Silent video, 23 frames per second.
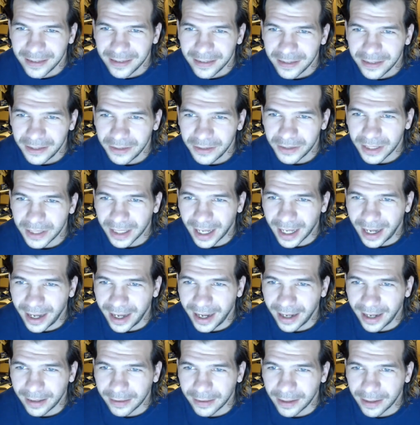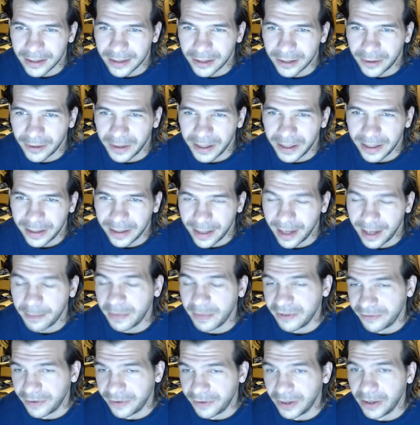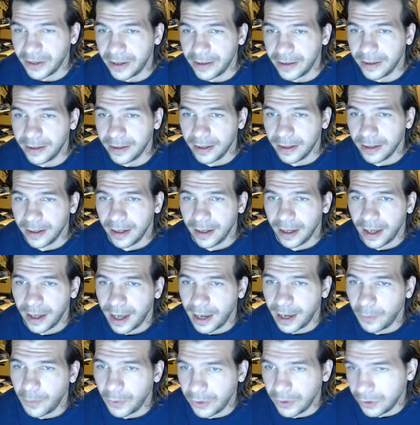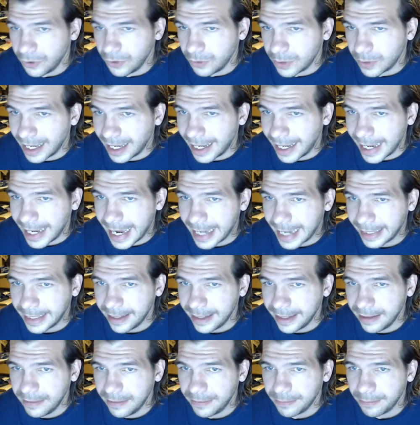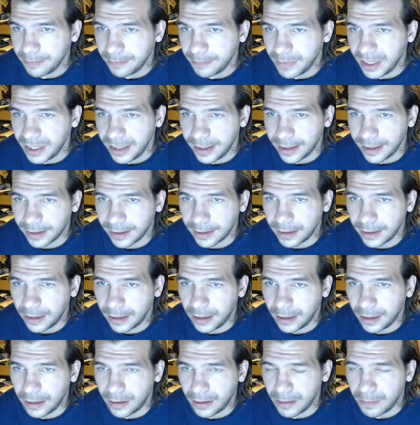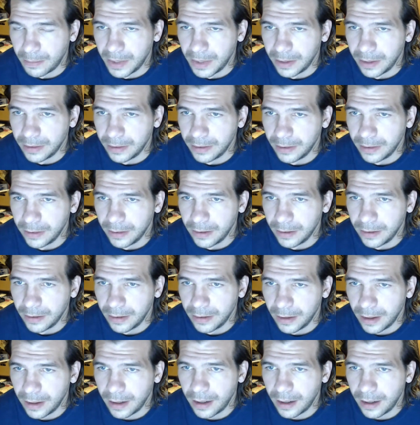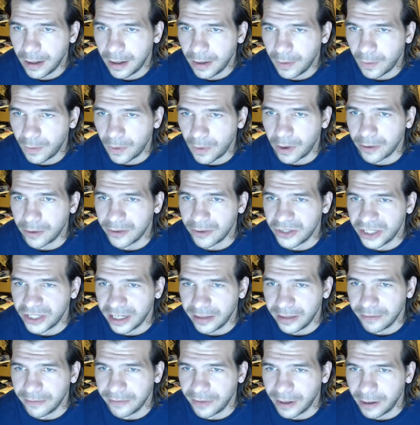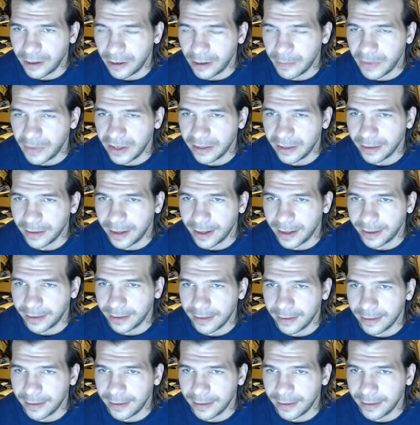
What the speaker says: Used to kayak Less Creek. That'd be fun. I want to do kayaking, but in a calm watershed environment, like